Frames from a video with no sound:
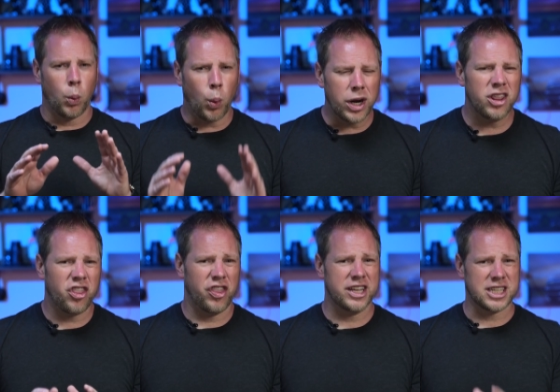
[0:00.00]
One of the
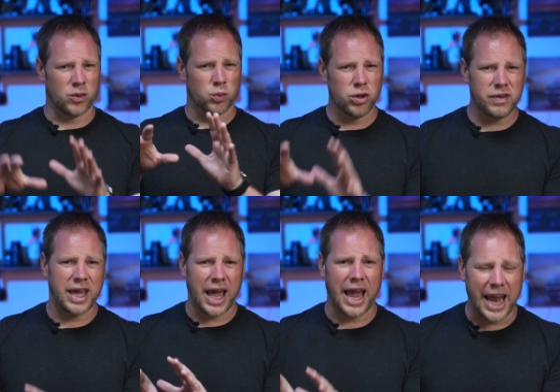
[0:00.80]
things I really
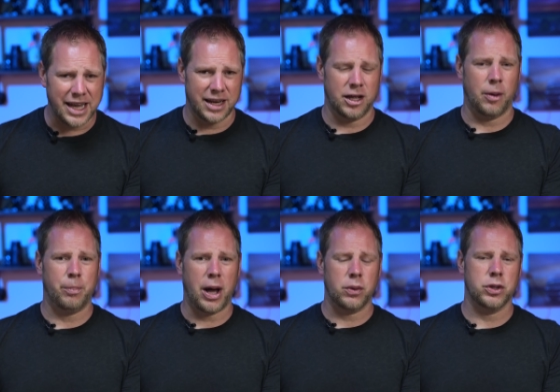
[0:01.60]
hated
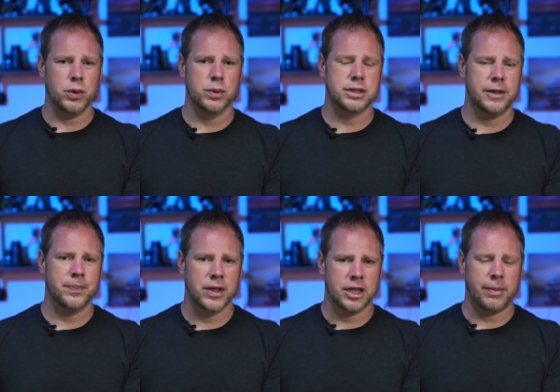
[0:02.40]
about
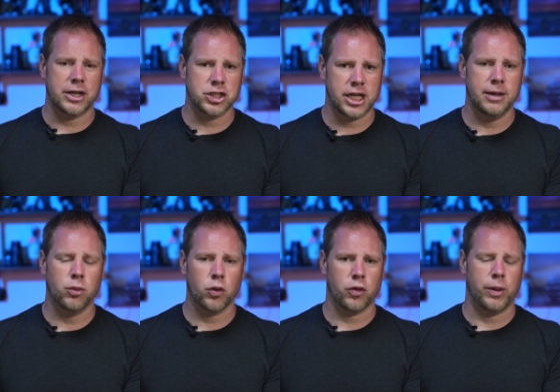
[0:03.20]
using the Magic
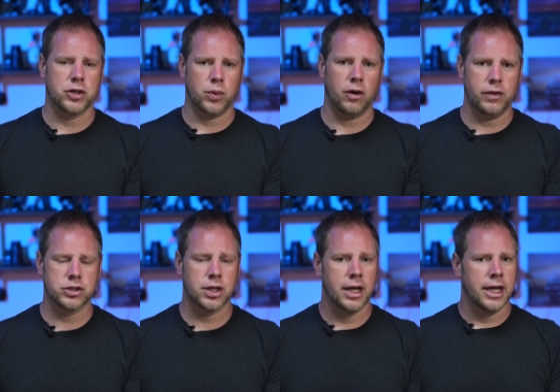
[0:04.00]
Keyboard with my 12
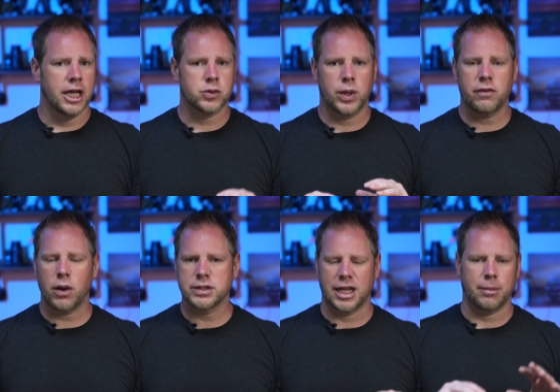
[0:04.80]
inch is whenever
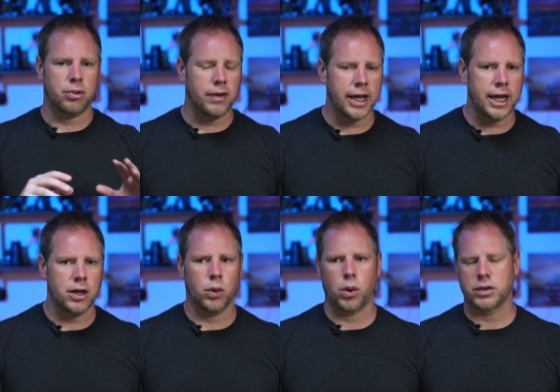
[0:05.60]
I was on a
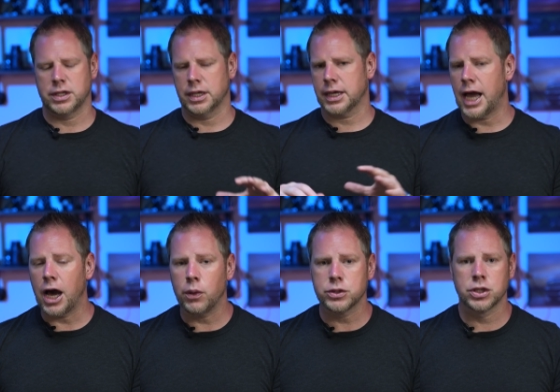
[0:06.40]
plane or I was on a
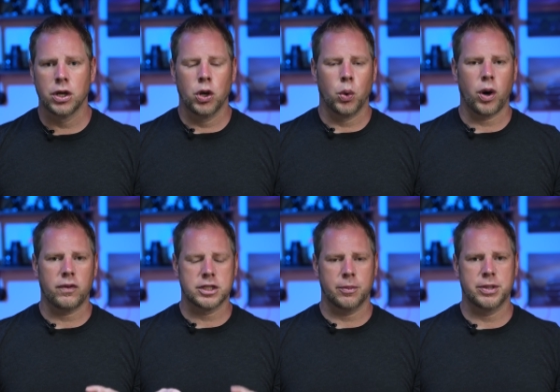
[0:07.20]
couch or I
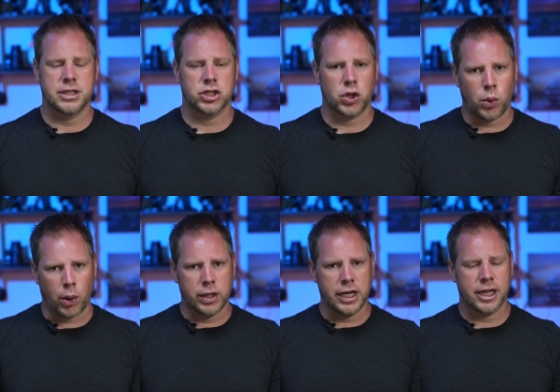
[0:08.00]
was in a position
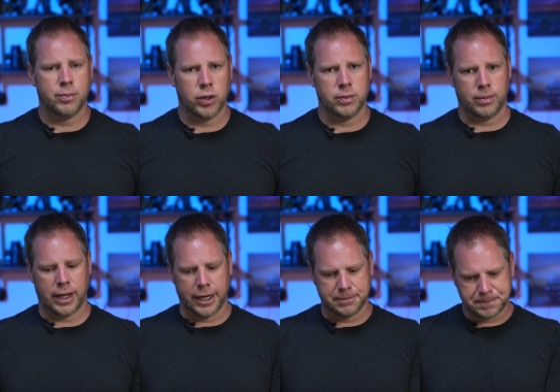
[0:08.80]
where I needed to put
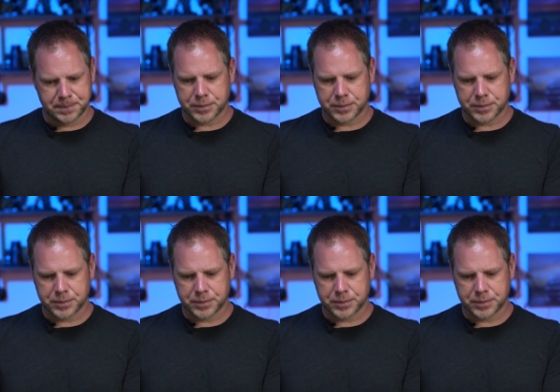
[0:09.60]
my